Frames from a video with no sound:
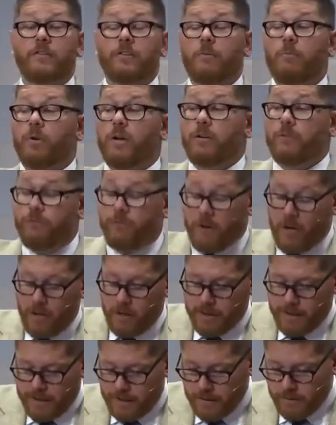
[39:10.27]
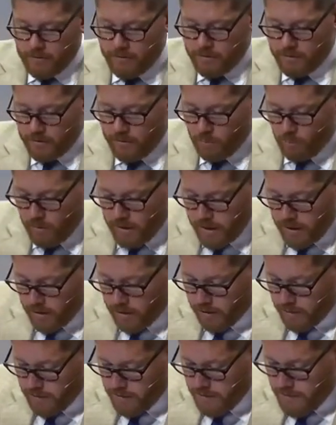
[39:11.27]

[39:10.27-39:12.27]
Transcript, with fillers: someone had fallen into the well.